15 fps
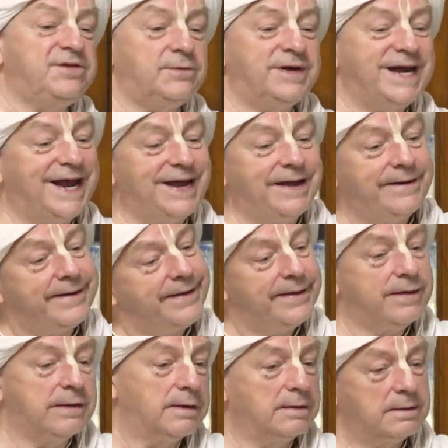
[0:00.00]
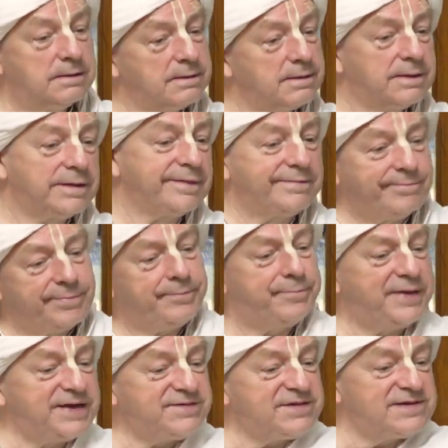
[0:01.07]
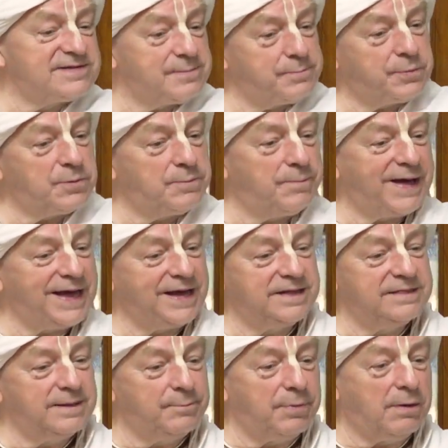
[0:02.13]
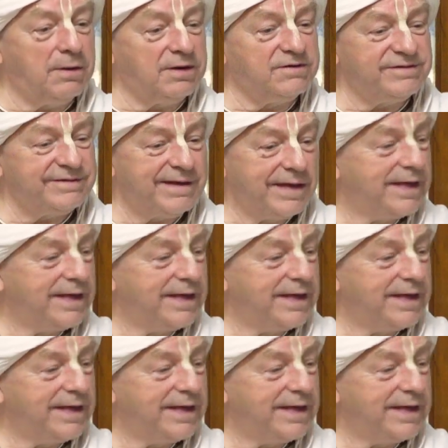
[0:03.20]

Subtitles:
to an end, the pieces are put back in the box,